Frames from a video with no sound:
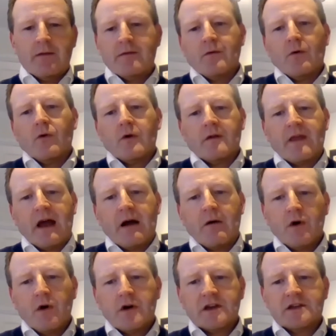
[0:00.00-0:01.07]
all of that
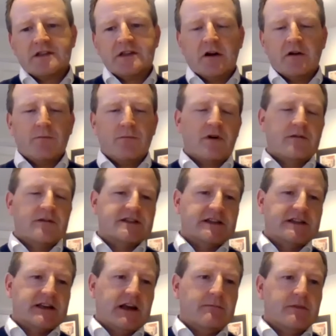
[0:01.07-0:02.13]
work is done, privacy
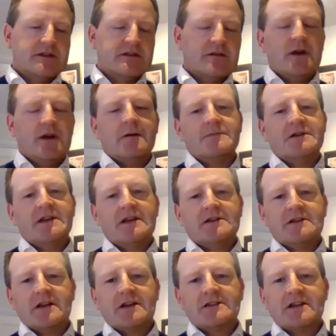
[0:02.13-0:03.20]
statements have been
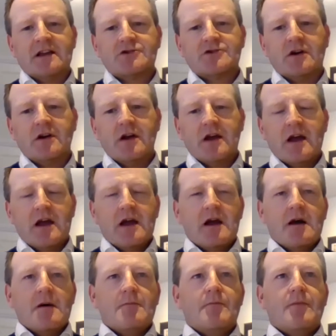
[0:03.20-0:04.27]
updated, etc.
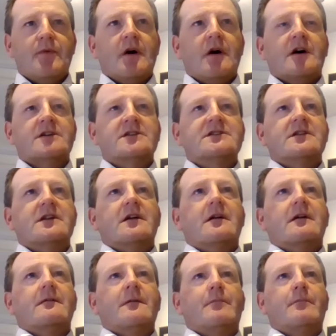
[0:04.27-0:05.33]
But
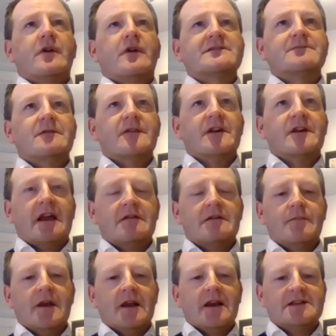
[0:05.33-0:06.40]
the principle of
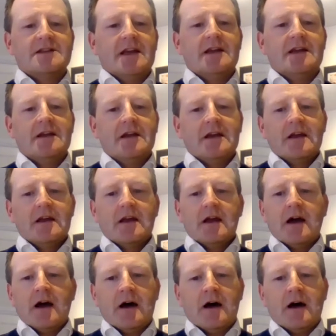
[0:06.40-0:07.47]
accountability,
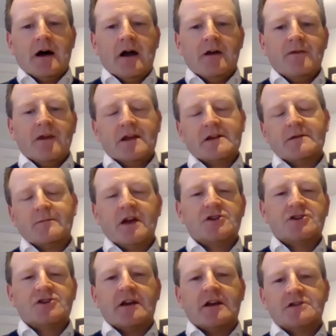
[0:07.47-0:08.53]
I think, is a big
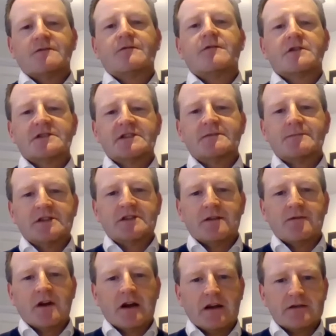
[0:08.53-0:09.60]
challenge for us
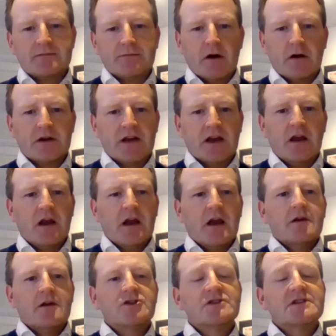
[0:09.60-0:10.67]
specifically as marketing,
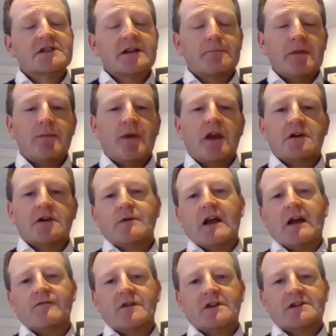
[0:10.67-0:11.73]
simply because we
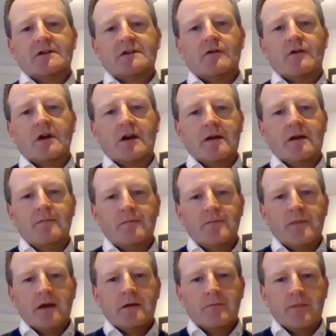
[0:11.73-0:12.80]
haven't historically
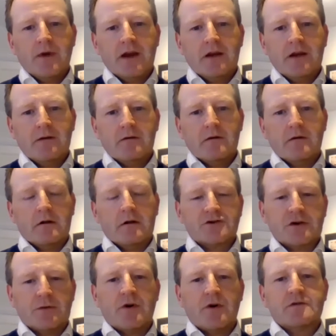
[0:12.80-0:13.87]
been
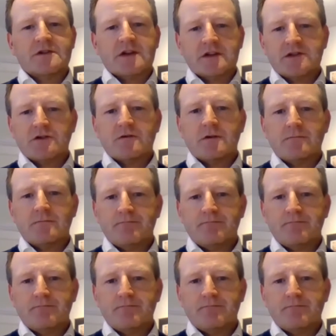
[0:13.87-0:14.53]
ultra process driven.